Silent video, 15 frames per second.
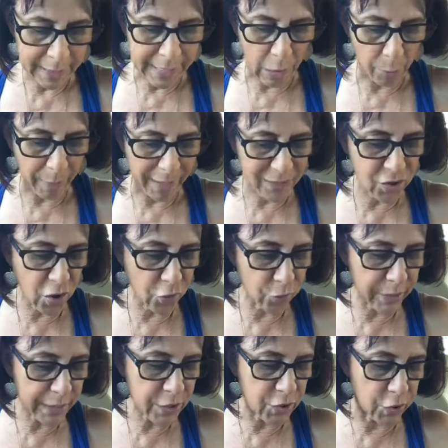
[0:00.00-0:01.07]
Now, based on
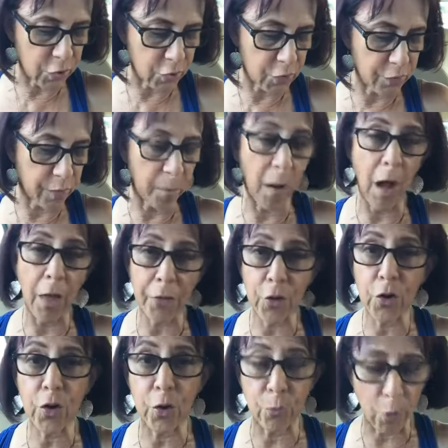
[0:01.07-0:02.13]
research from
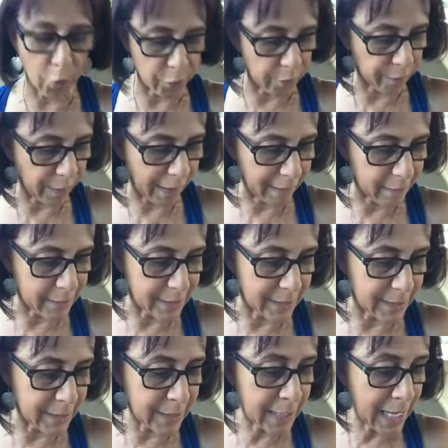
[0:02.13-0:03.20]
other
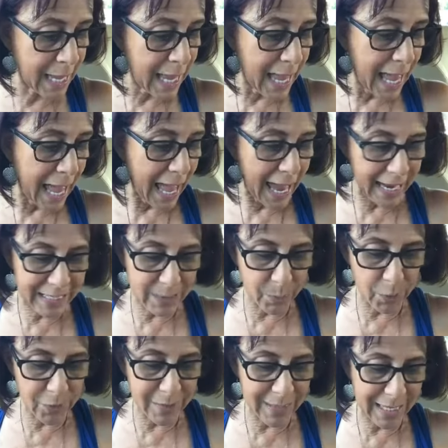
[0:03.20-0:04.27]
coronaviruses,
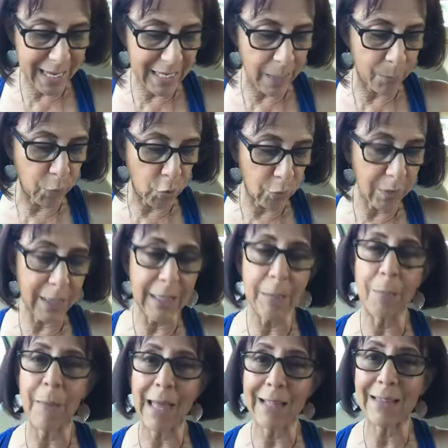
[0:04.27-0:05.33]
experts say immunity
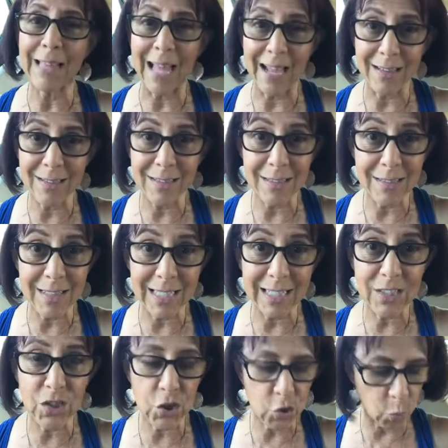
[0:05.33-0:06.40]
may last
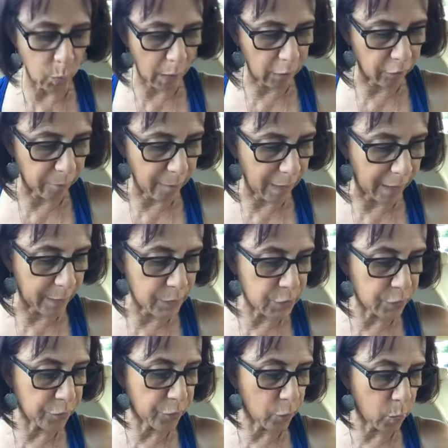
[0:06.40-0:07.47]
6 to 12
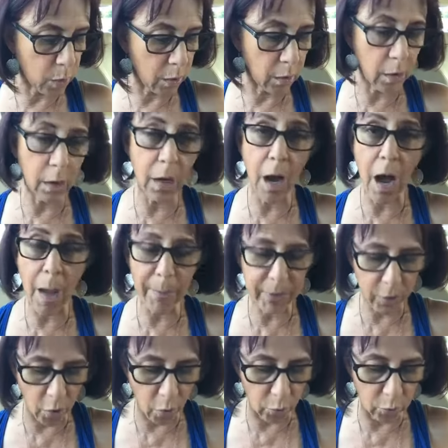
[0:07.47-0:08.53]
months for
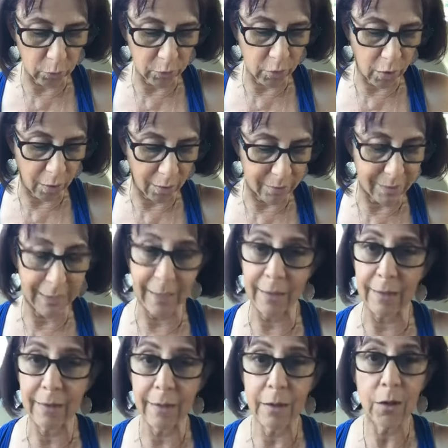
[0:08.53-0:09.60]
common cold
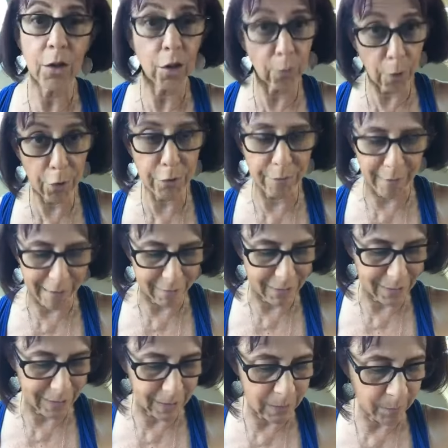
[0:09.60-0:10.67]
causing
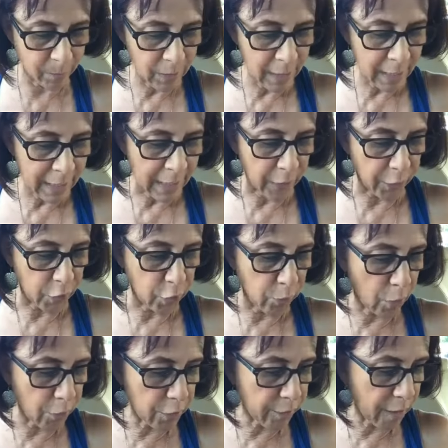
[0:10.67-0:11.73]
coronaviruses. Now, the
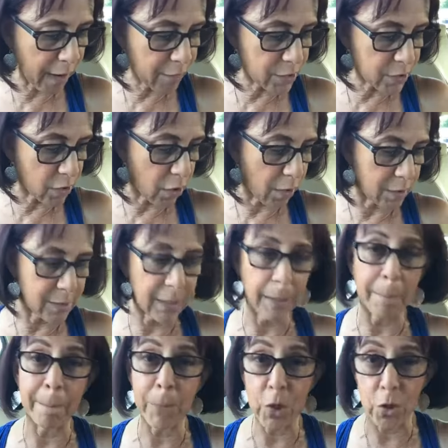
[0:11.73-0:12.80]
coronavirus
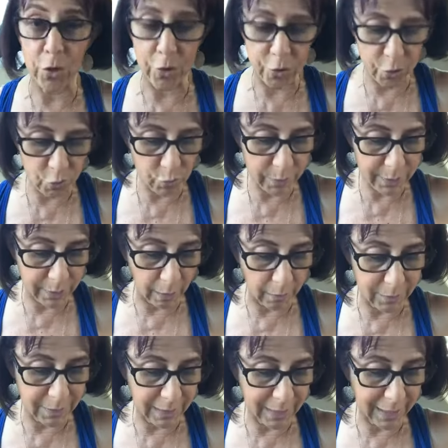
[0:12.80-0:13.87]
causing MERS
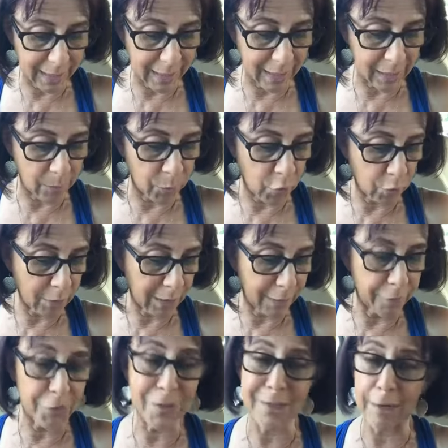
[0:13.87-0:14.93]
resulted in immunity
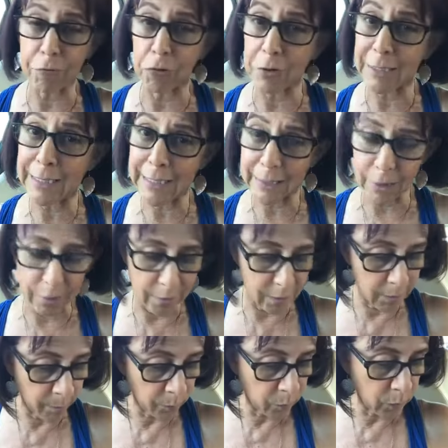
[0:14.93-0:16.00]
for several
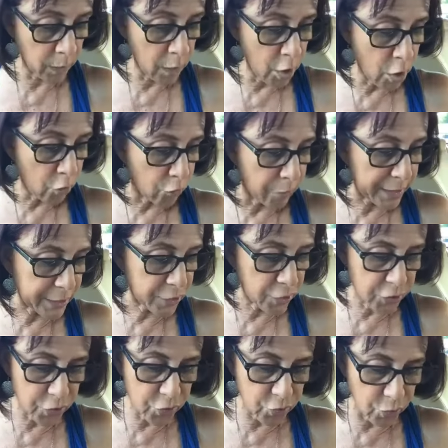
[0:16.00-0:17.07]
years.
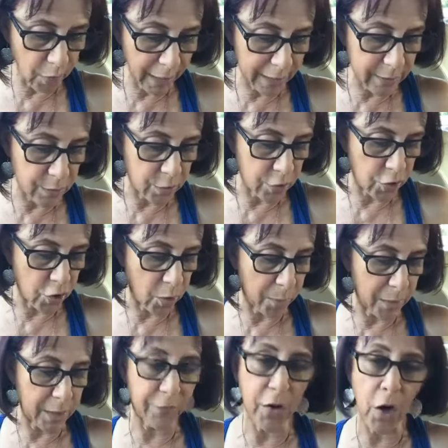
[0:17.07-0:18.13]
Research is trying to
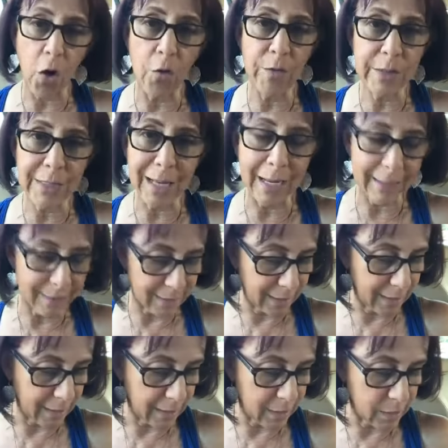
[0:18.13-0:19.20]
determine if COVID
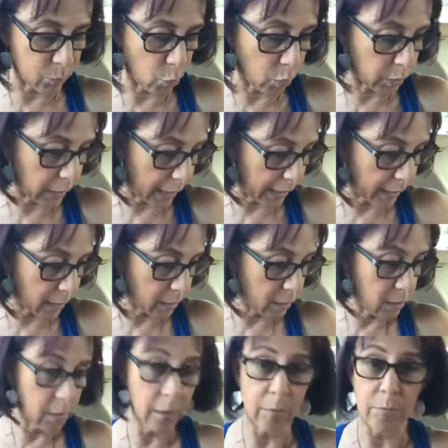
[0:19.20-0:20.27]
19 is more like
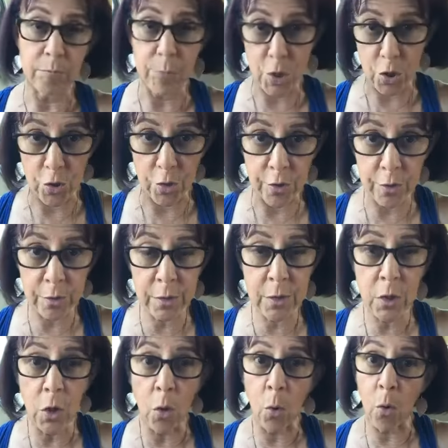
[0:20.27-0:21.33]

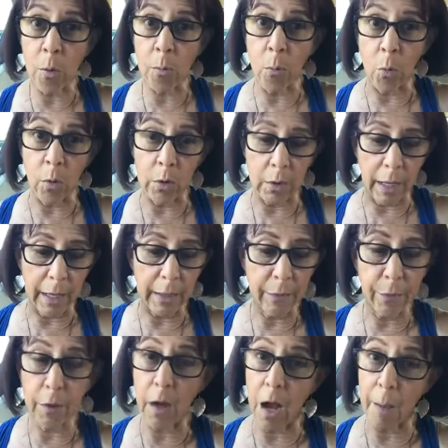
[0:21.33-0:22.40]
MERS or more like
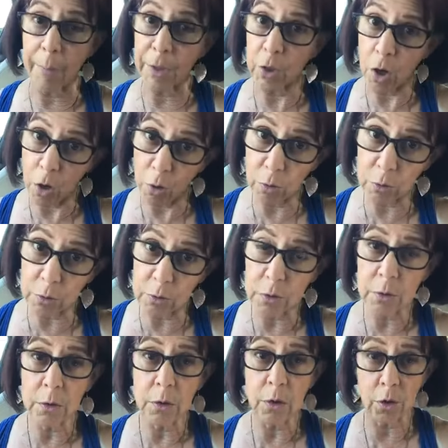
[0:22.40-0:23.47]
the common cold
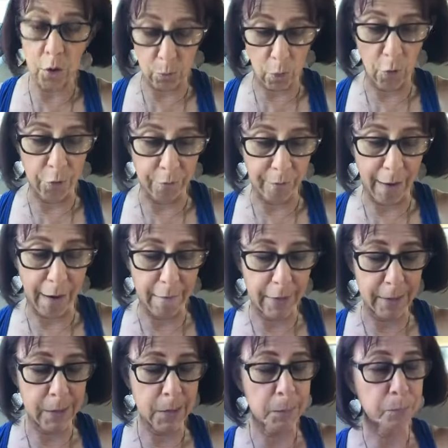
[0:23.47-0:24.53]

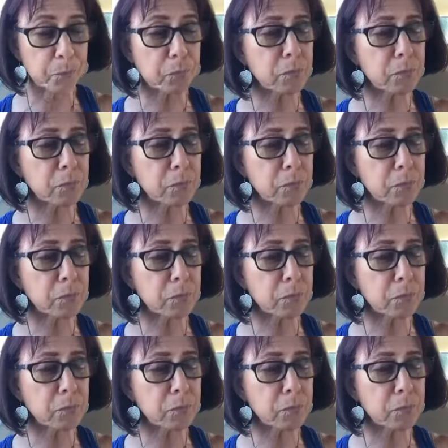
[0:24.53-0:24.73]
coronavirus.